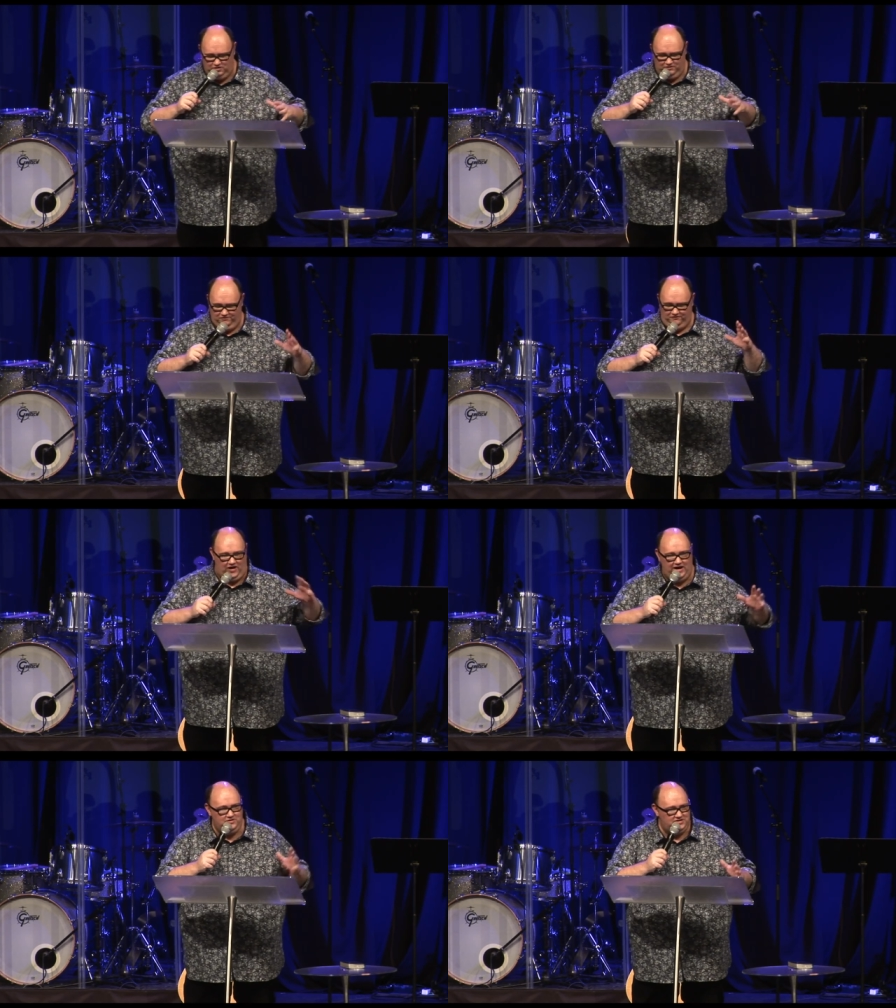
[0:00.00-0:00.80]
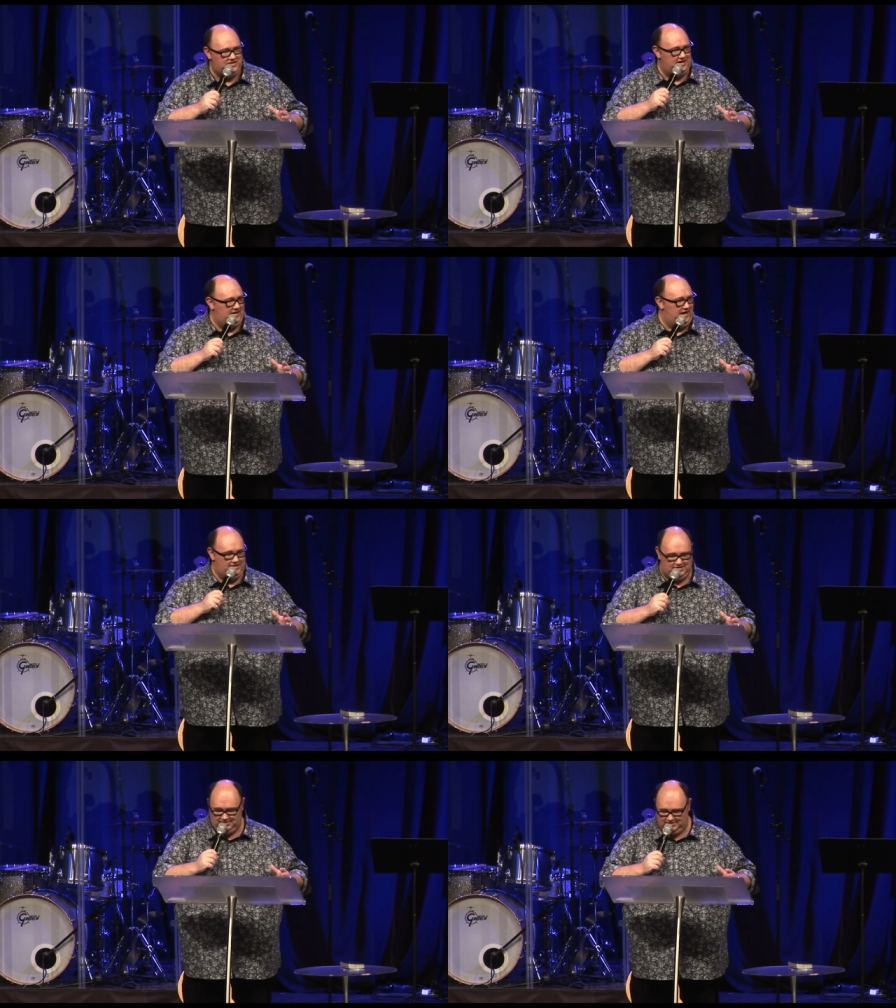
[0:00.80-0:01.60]
can find your sea
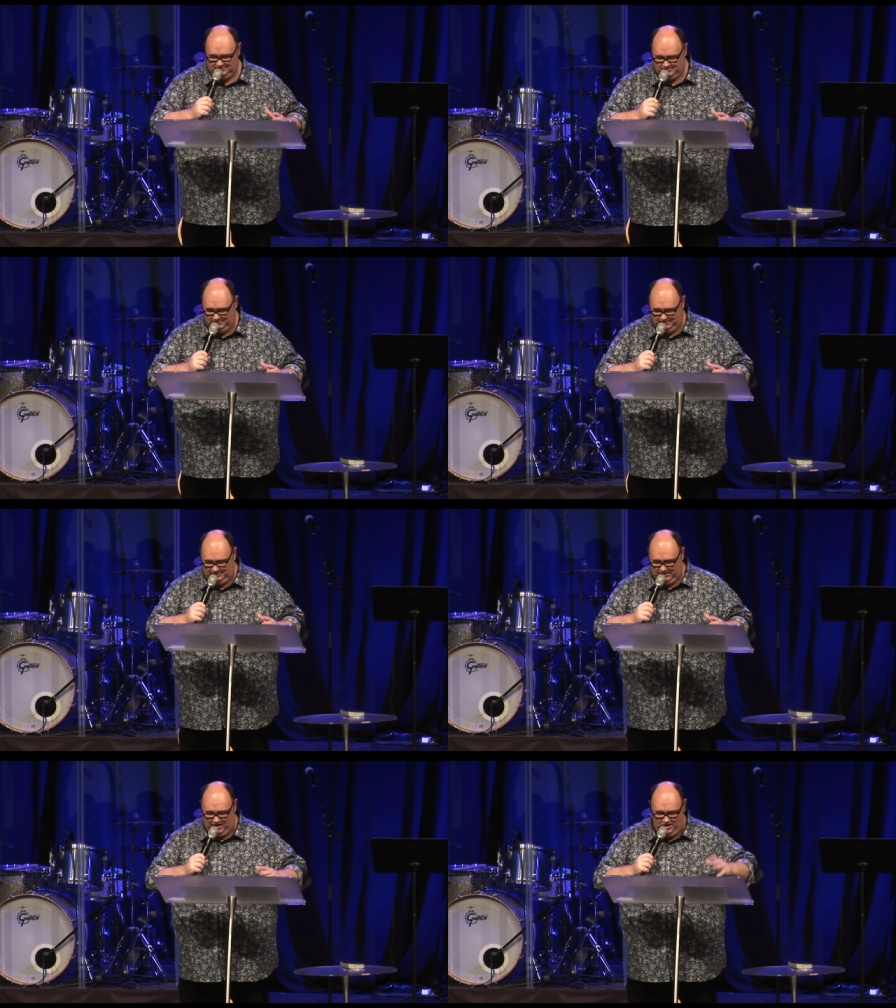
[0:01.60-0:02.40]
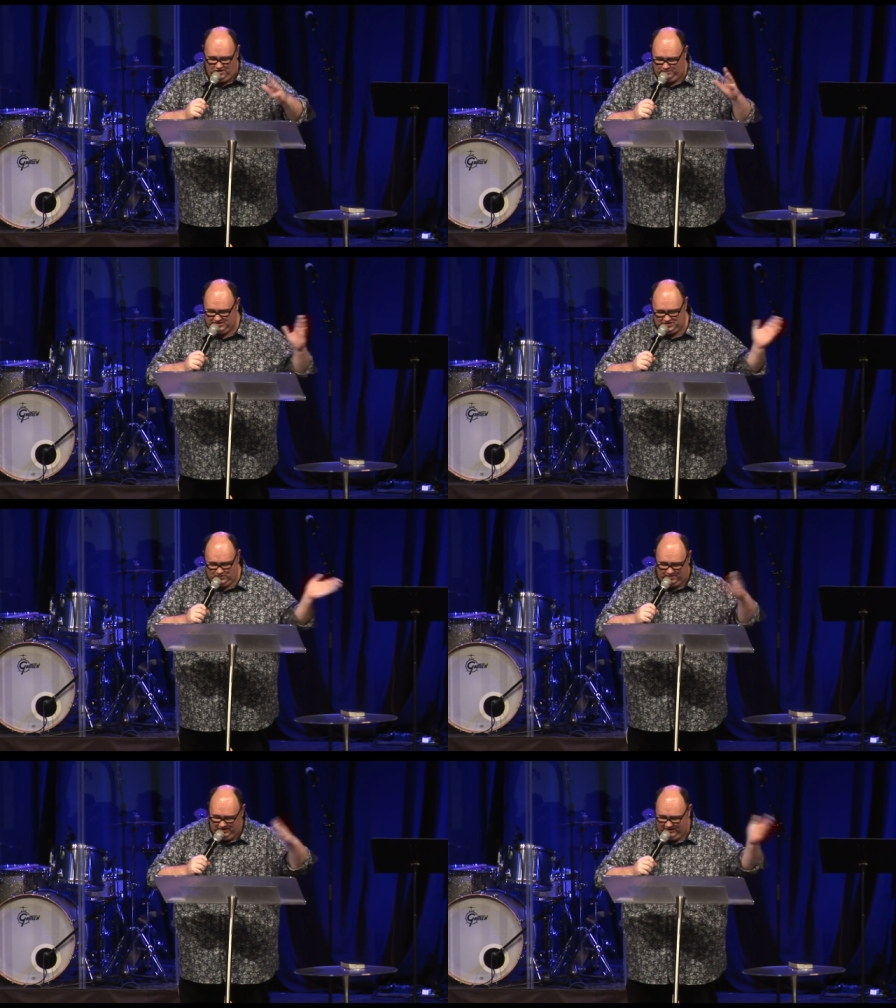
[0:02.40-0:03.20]
legs and not be
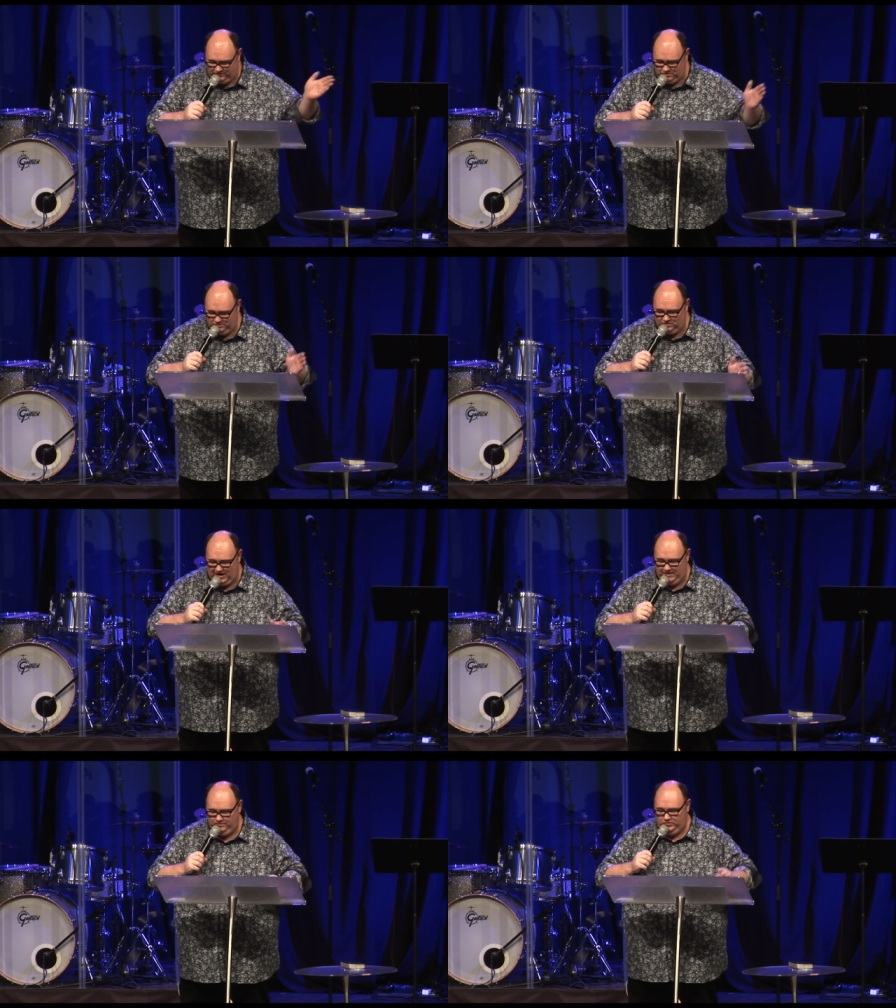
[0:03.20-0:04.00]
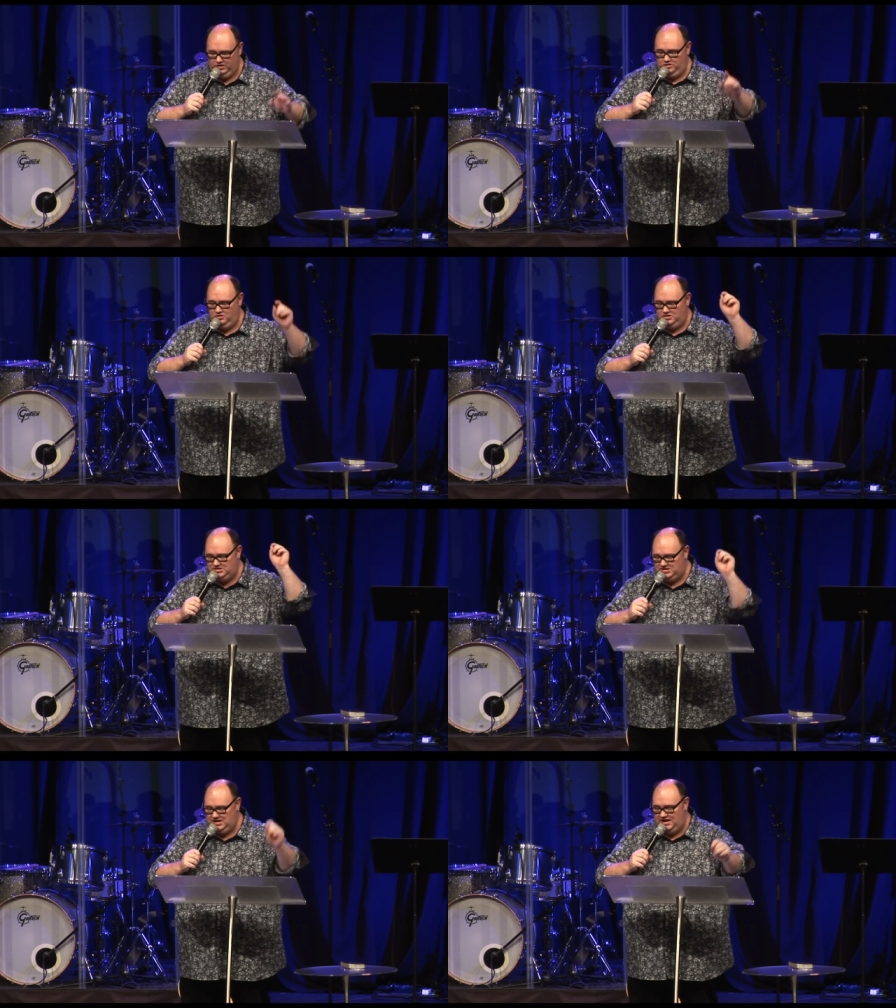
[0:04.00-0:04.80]
swept left and right. You can
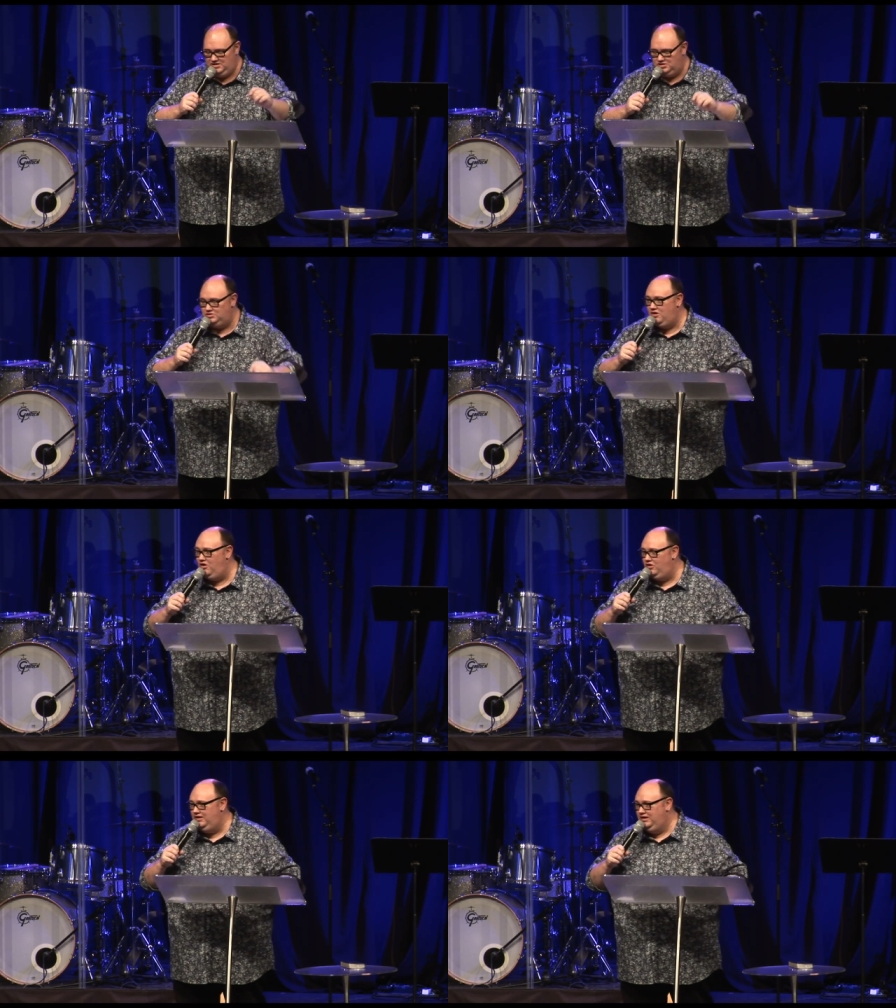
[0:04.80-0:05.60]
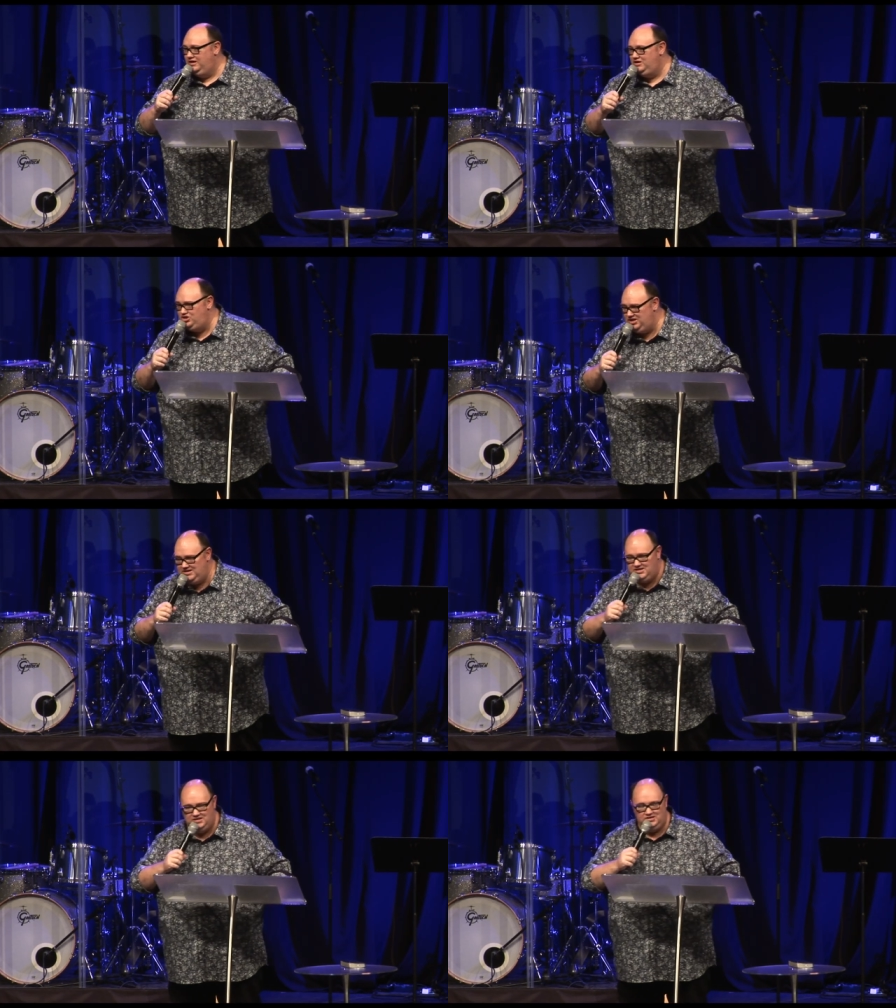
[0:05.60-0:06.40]
stand strong in
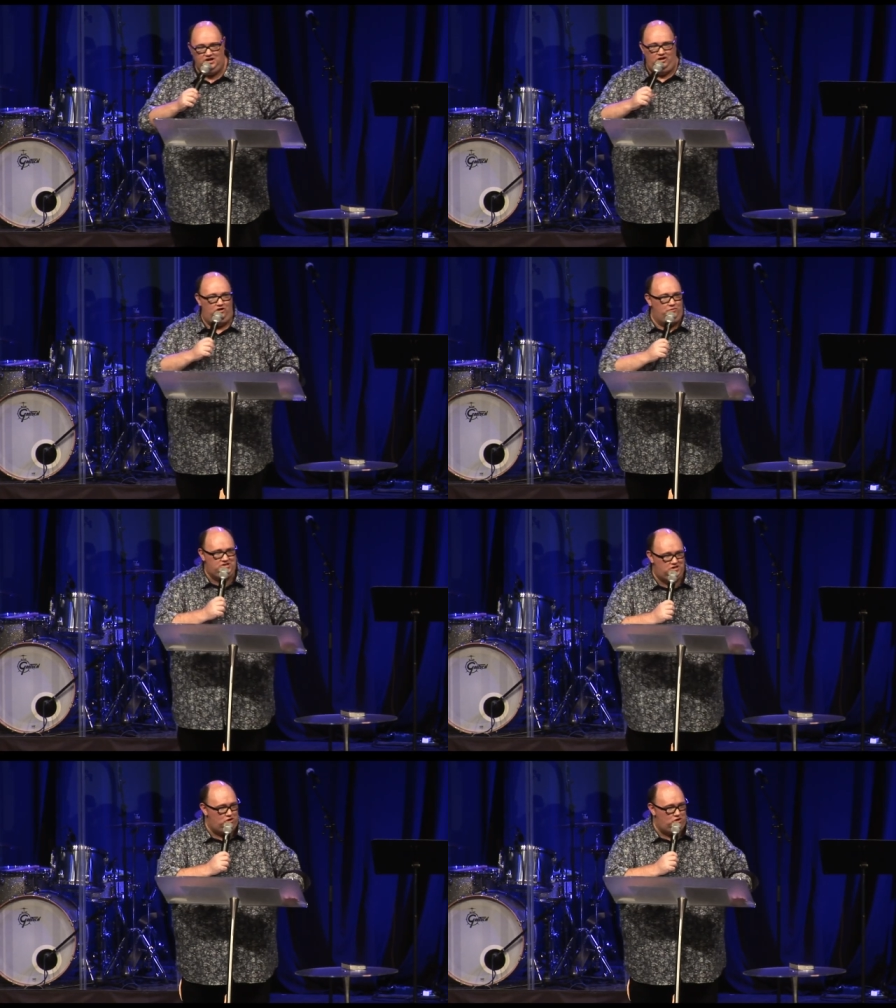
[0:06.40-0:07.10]
Jesus, who is the